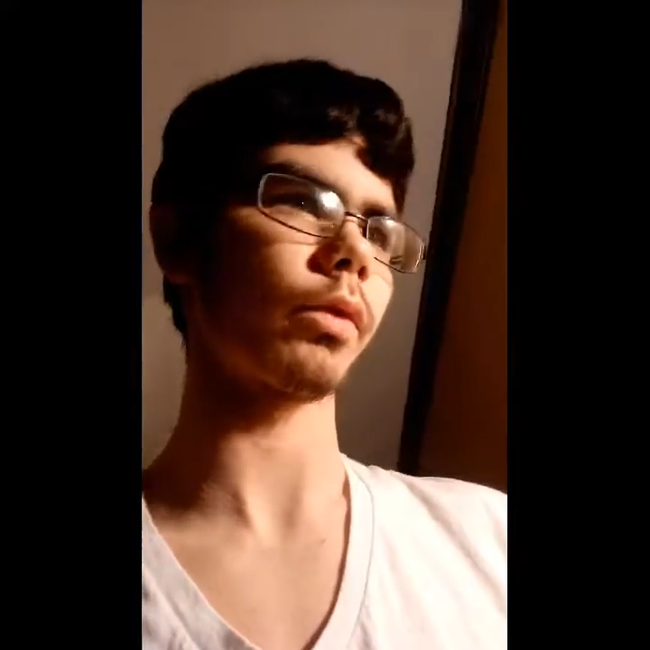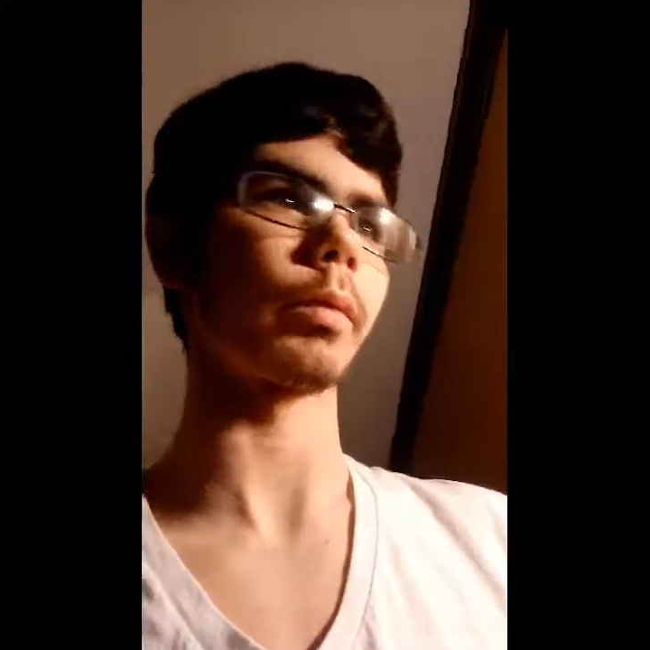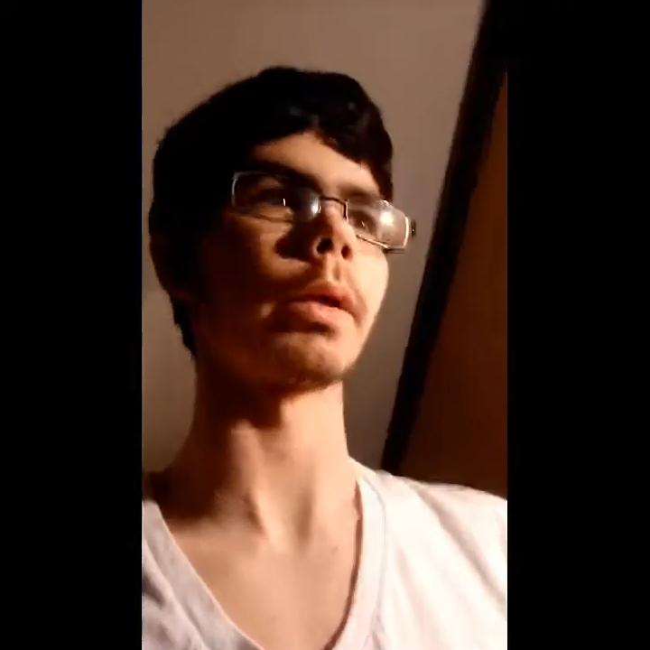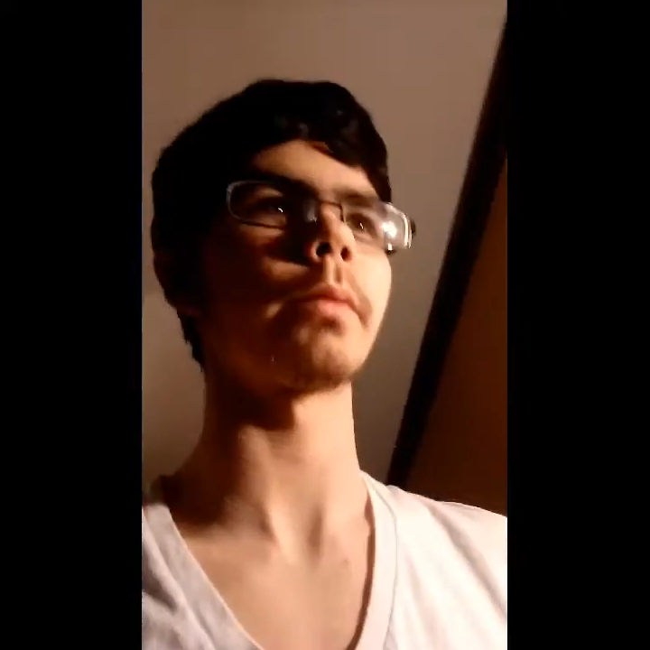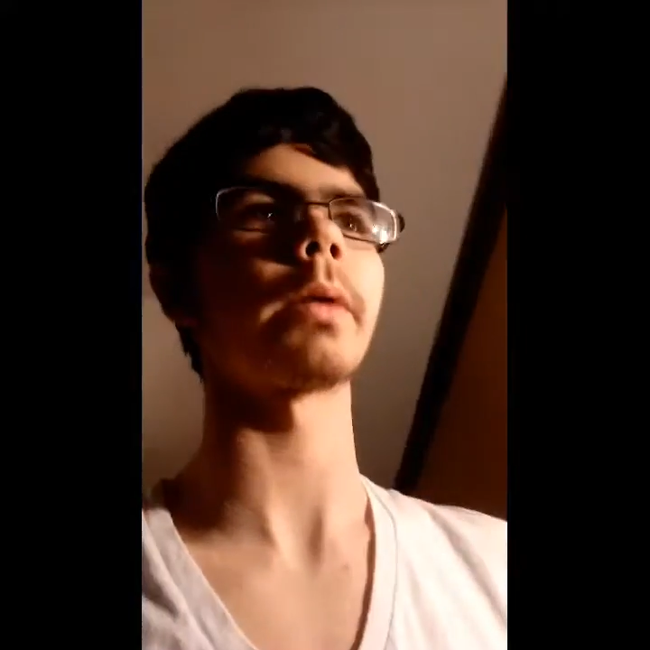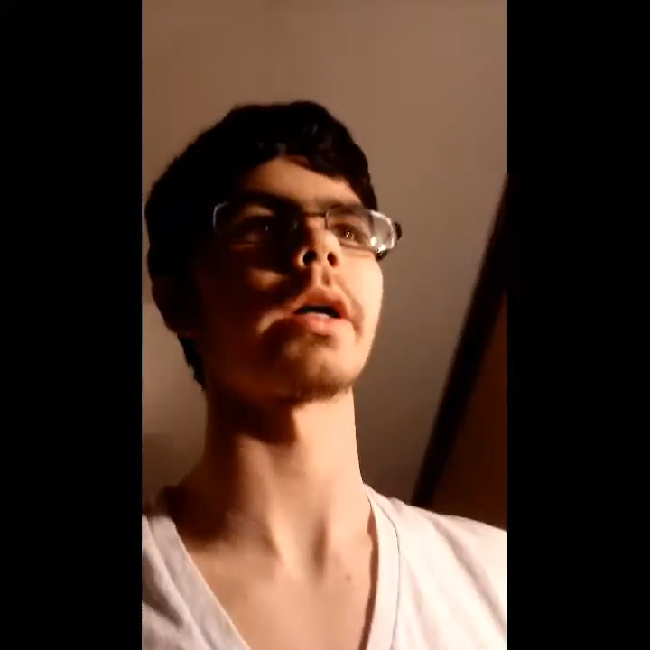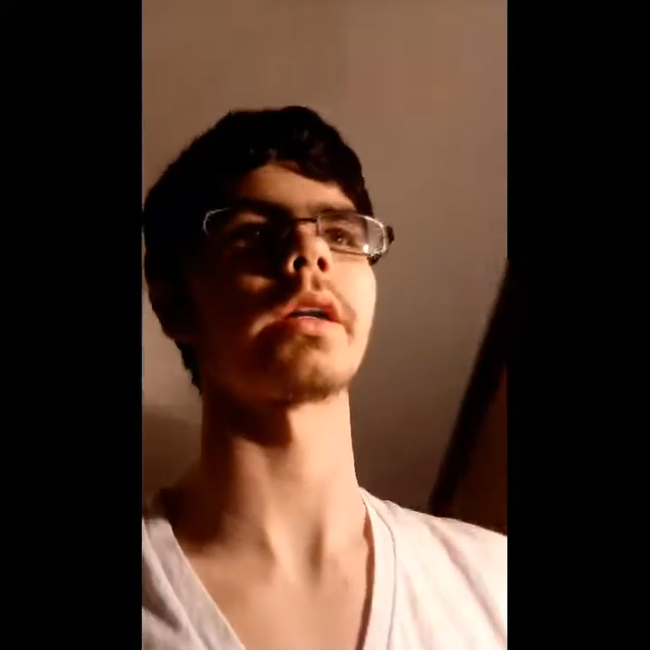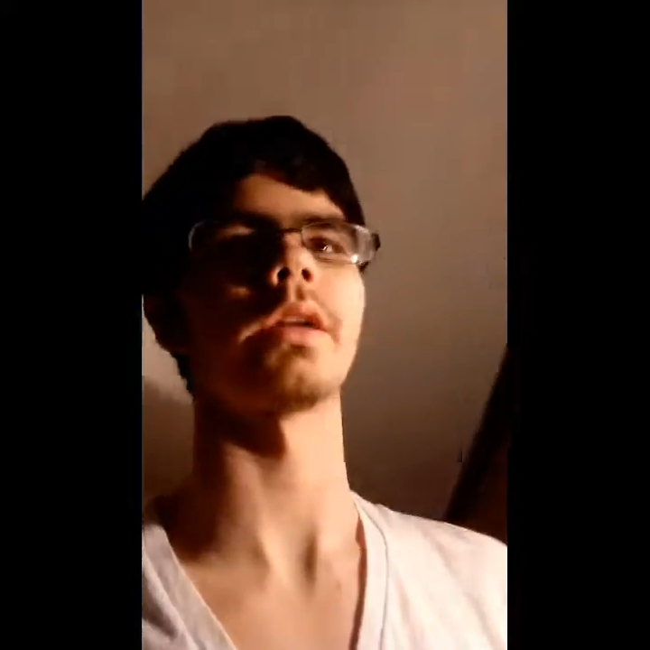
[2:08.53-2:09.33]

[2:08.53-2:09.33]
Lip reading: from him, I